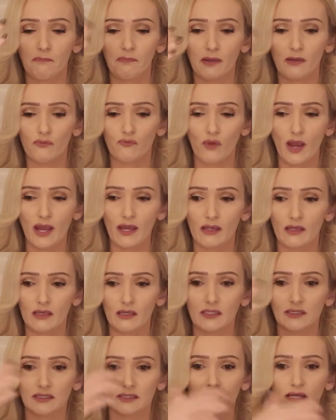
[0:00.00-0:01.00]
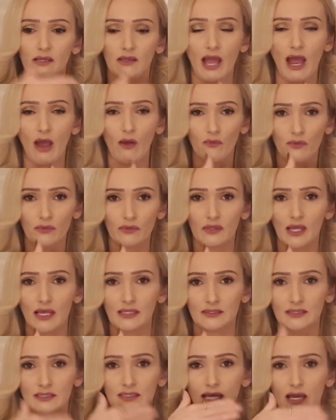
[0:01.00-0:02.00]
right, it's like how,
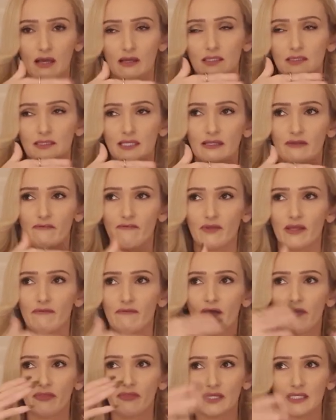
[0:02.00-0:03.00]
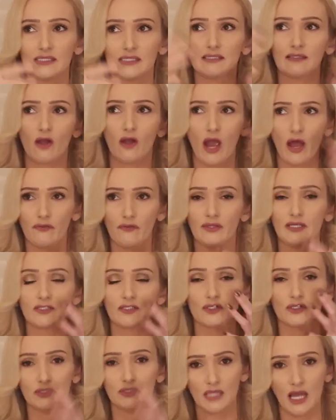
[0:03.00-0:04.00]
it's like the feeling of how this is how things
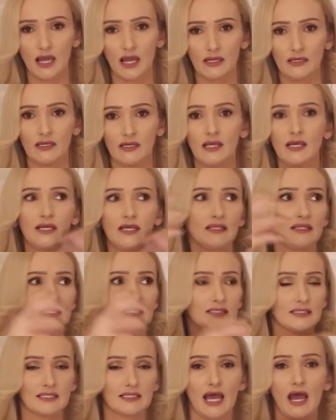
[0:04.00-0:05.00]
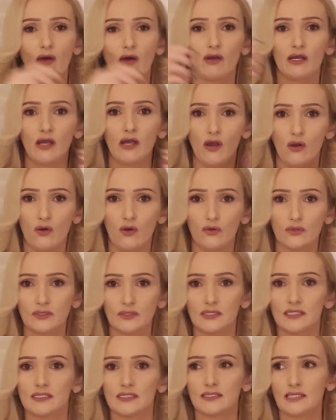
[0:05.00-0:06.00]
are done, this is how it goes,
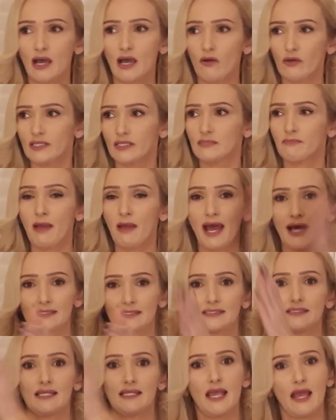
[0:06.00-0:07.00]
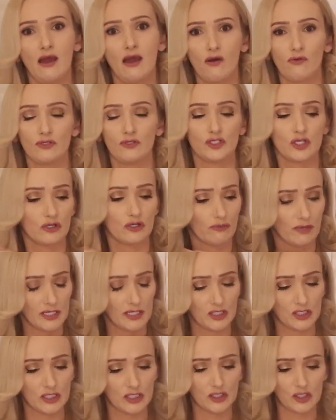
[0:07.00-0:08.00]
this is how it gets passed down
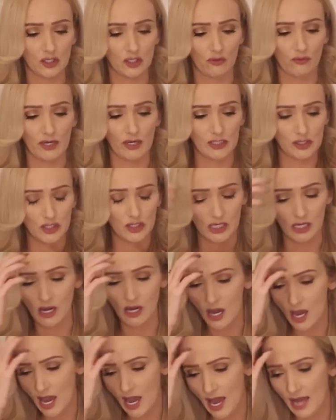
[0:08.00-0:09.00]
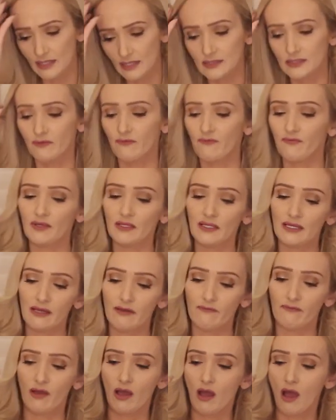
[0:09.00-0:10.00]
generation to generation. And it's a feeling
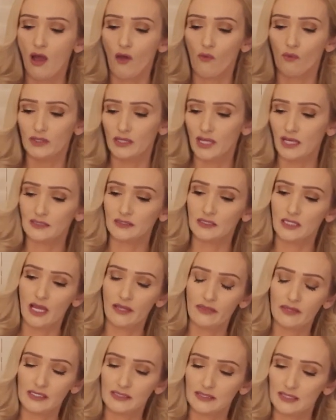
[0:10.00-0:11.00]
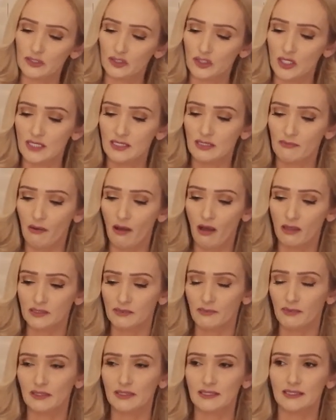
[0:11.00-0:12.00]
of, with that, they said adjacent
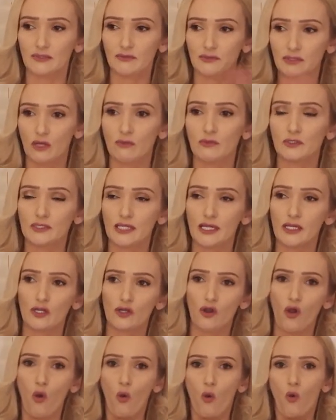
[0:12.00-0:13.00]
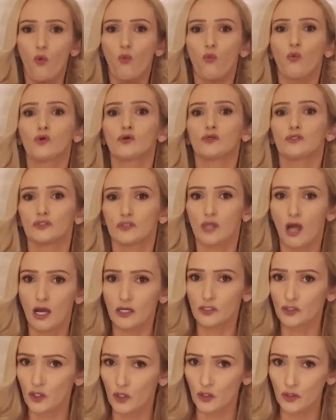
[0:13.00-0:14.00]
possibilities, it's almost like your whole world
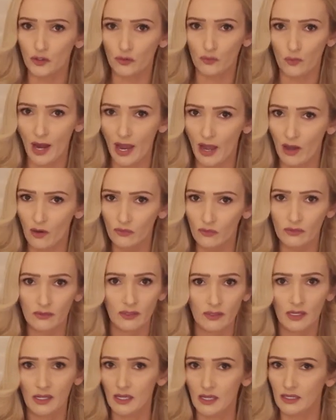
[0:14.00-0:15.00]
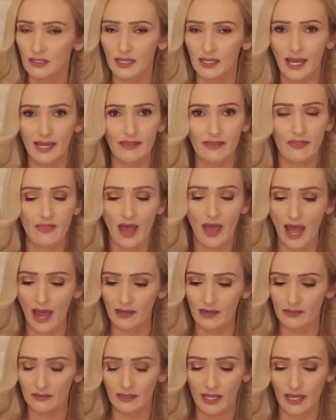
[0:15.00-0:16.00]
got turned around like
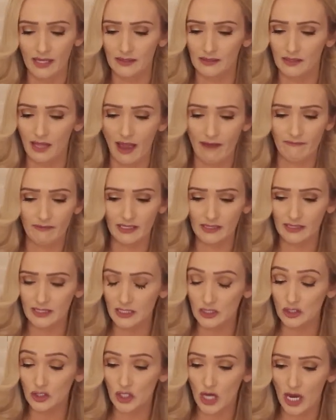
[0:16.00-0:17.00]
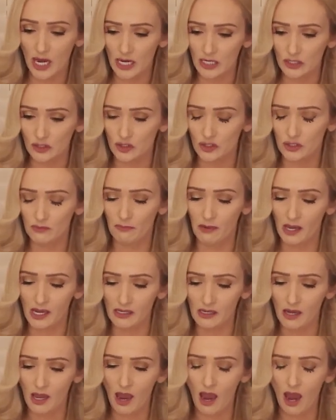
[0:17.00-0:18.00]
that, like everything changed. But
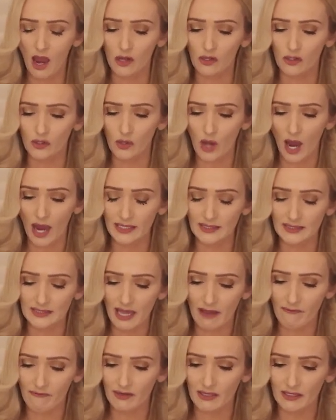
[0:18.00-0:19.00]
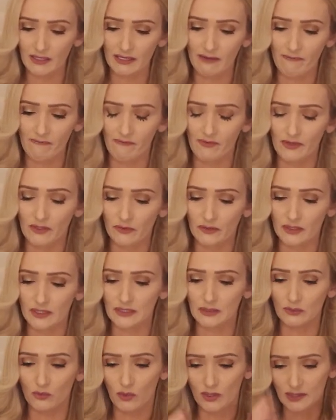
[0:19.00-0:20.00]
I definitely feel
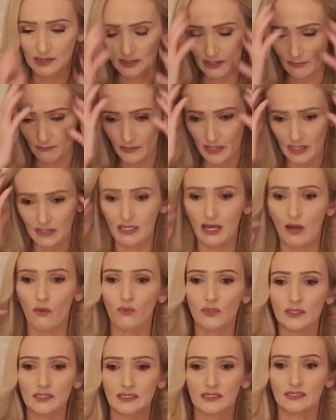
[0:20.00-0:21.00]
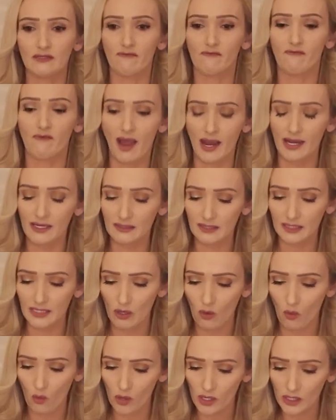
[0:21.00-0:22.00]
this was something that was
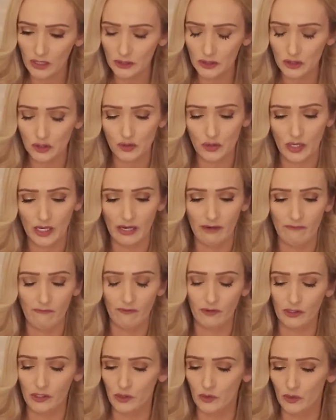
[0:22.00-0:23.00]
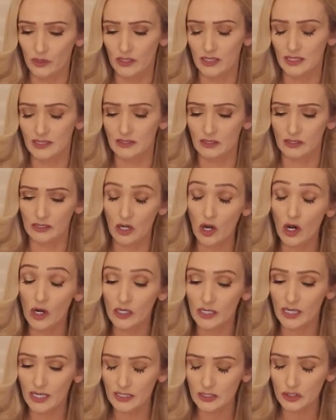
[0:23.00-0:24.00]
divinely orchestrated for you in this
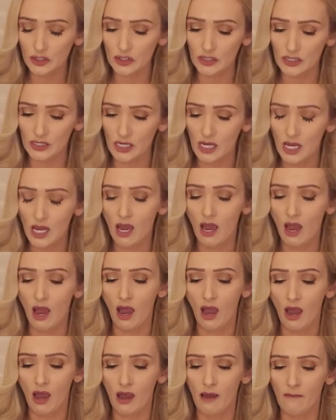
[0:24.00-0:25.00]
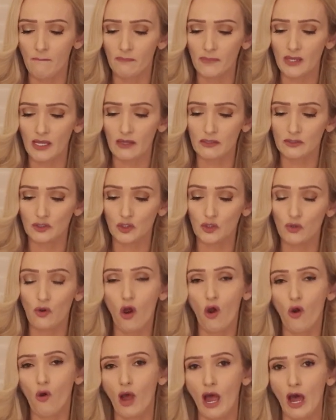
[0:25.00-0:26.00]
incarnation to
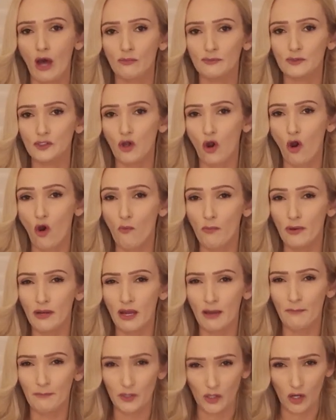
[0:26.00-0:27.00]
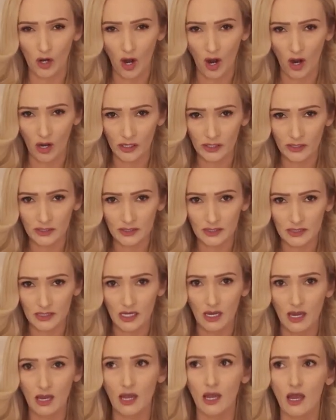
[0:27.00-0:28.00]
help to open up your heart.
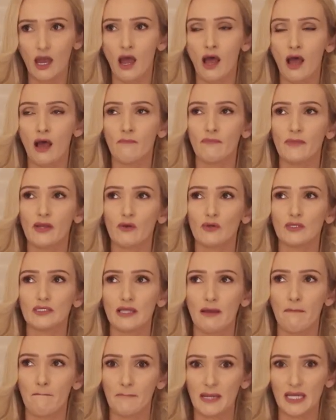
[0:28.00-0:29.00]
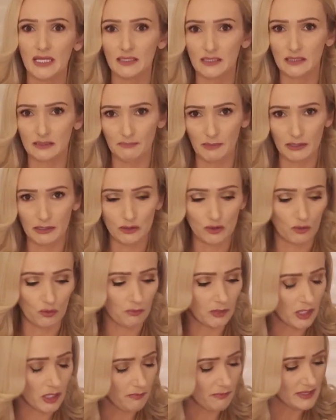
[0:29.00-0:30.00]
There was a big spiritual
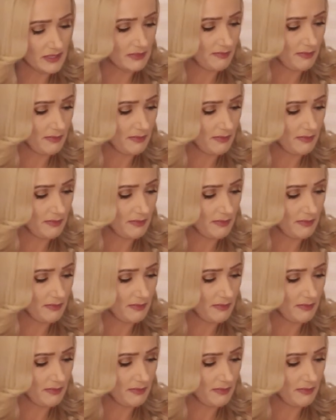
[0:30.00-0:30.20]
purpose